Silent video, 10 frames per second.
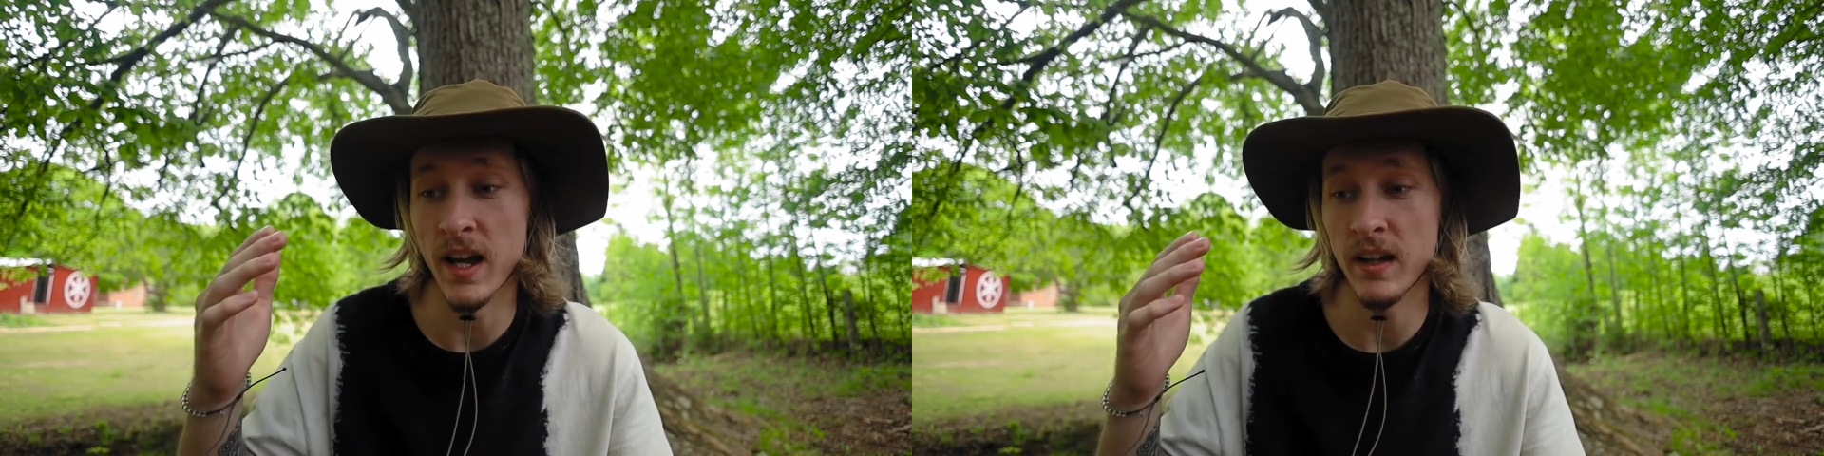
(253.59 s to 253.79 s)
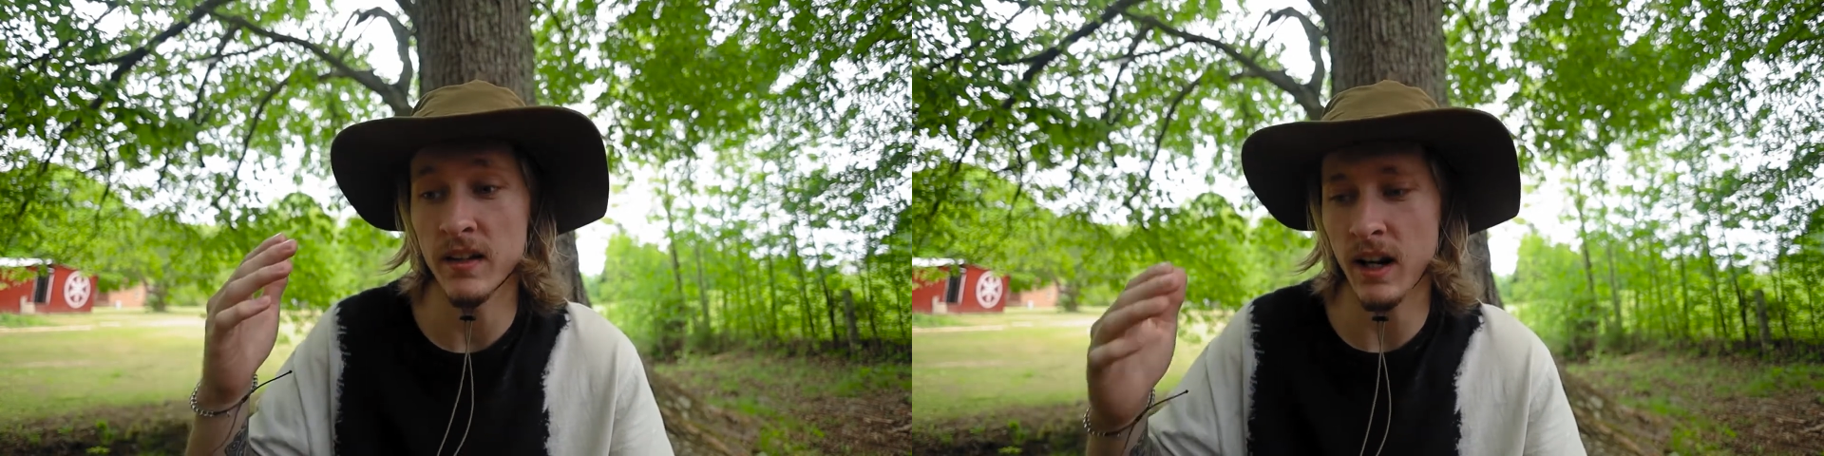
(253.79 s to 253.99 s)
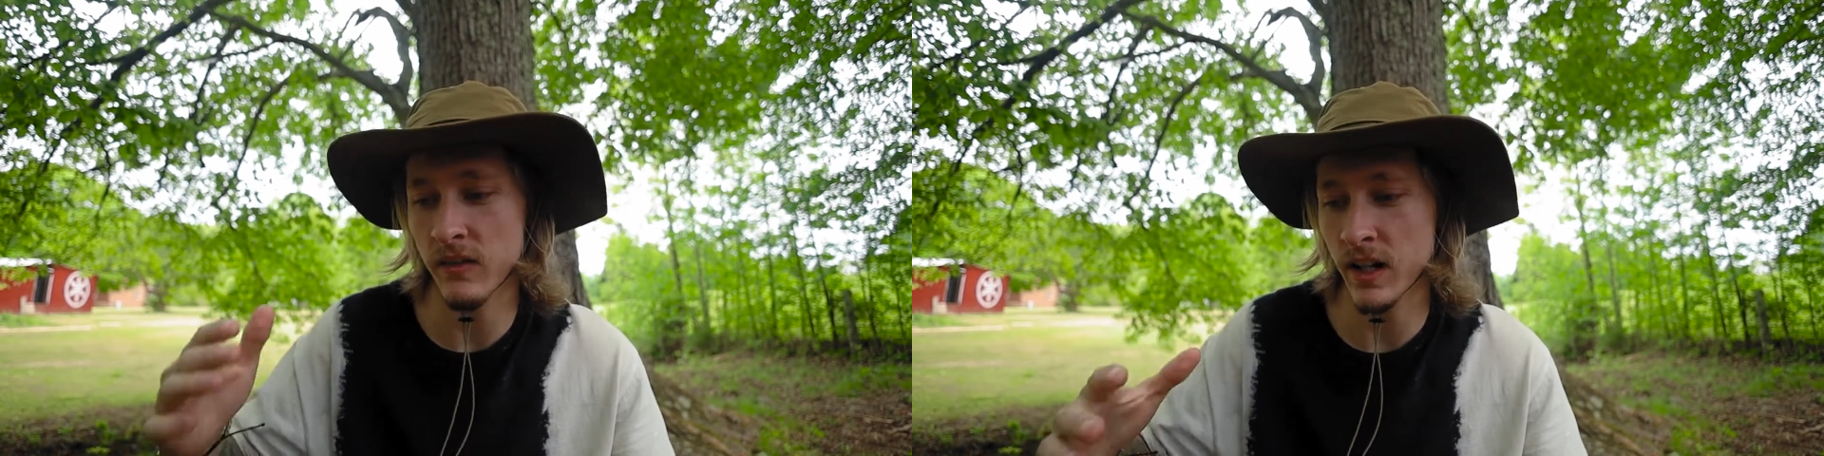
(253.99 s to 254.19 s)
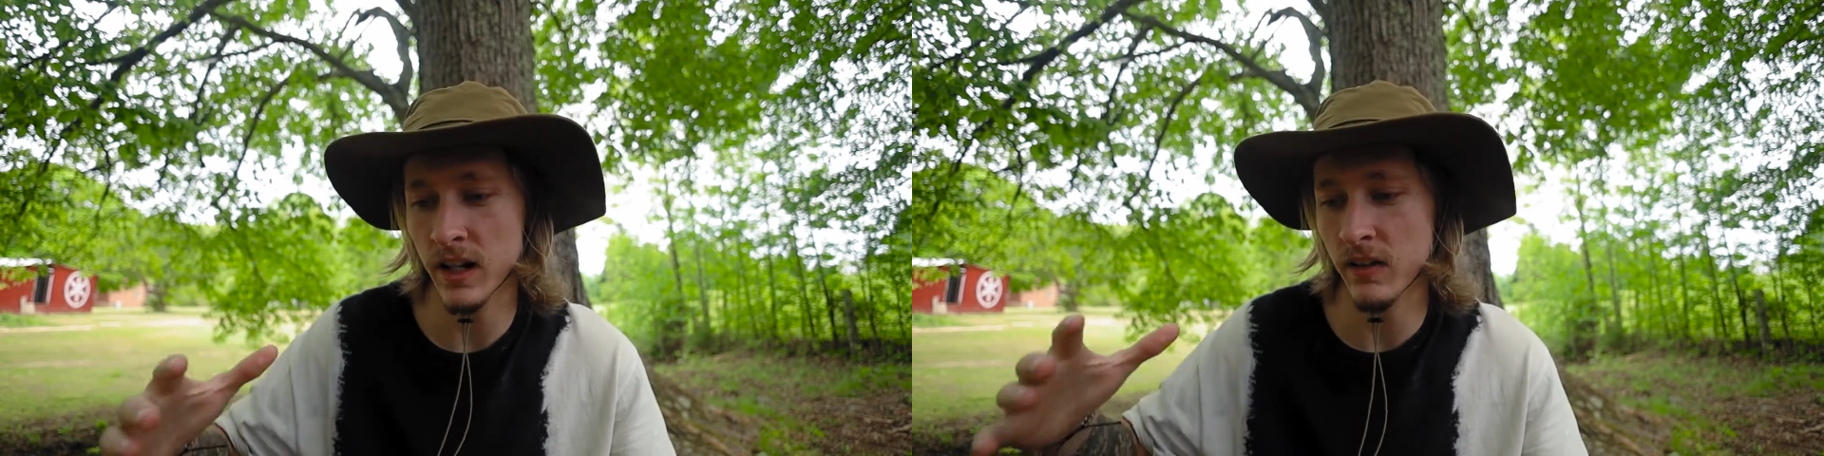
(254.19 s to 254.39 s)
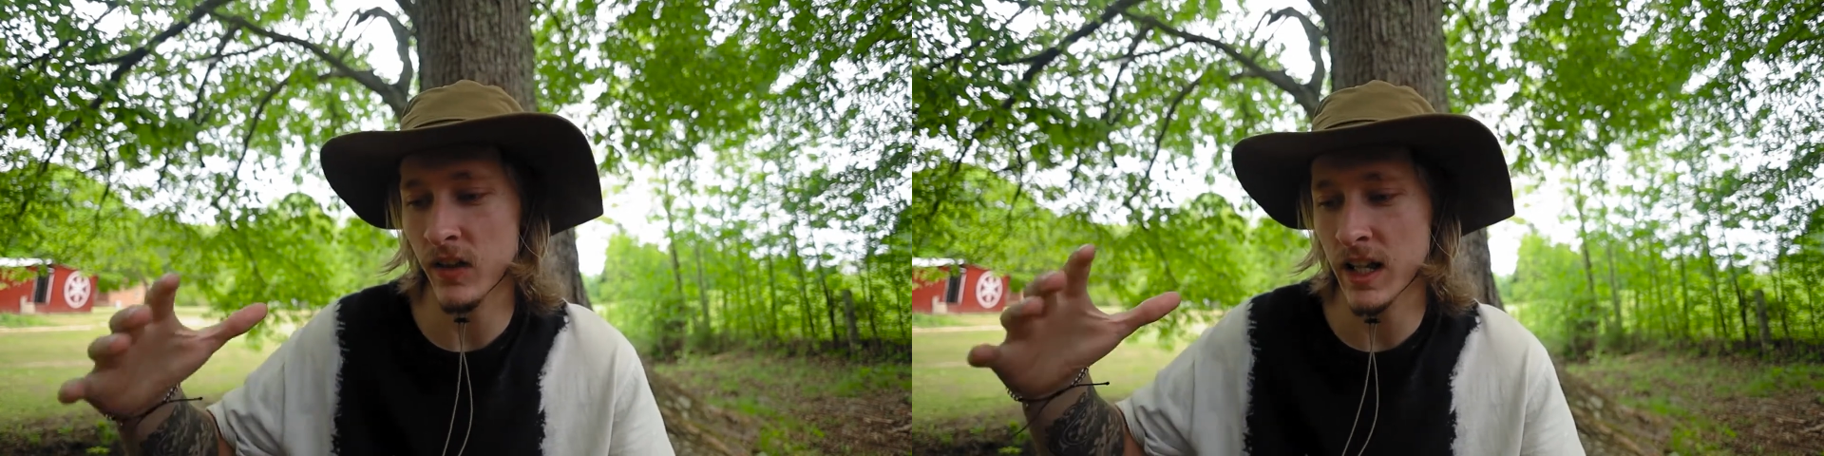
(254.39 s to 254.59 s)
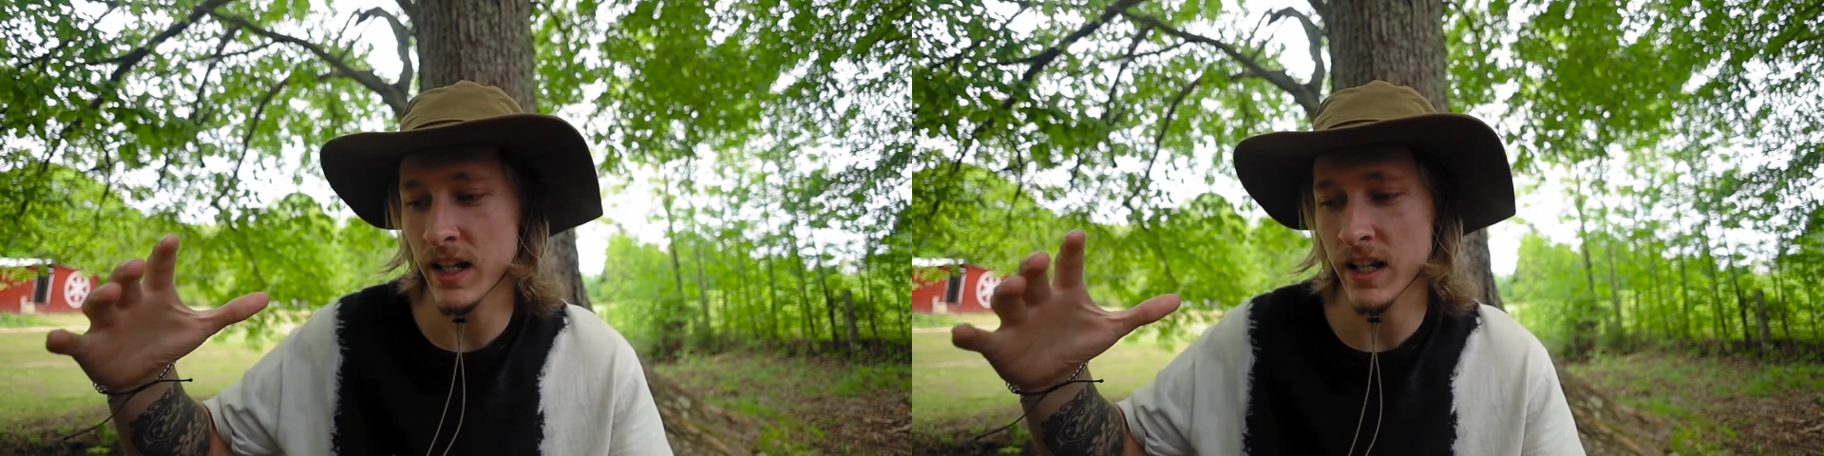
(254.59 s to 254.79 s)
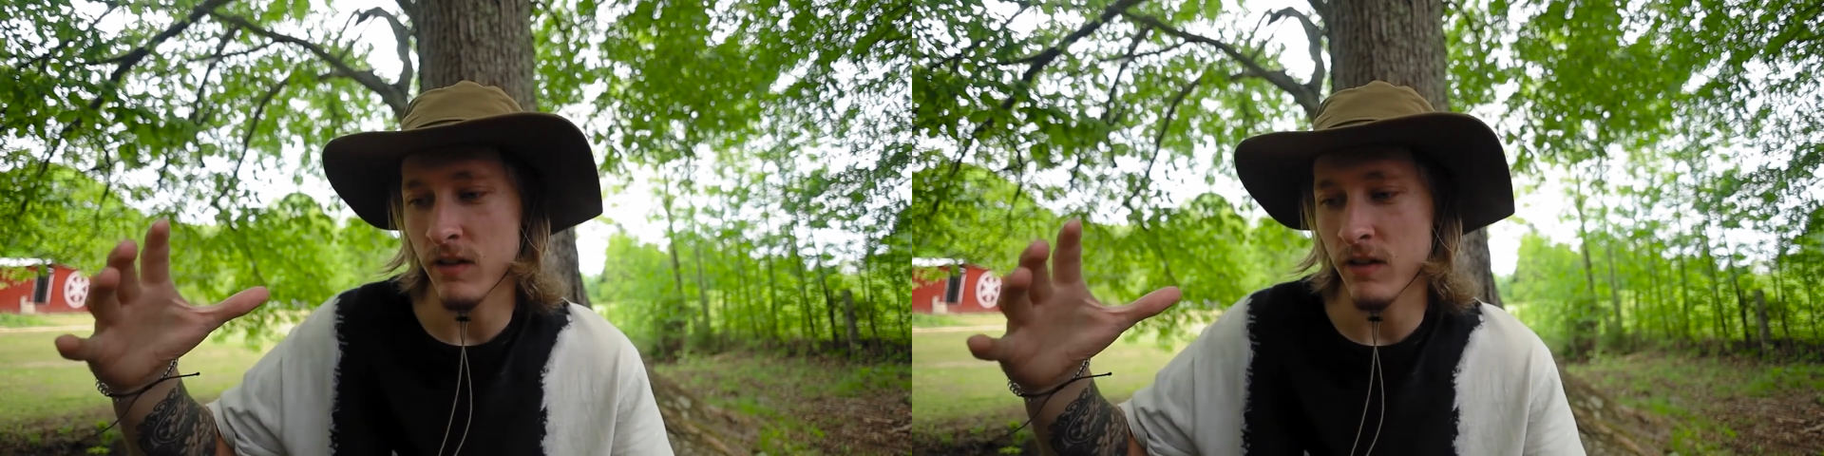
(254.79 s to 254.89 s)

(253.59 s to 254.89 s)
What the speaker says: and I've kind of like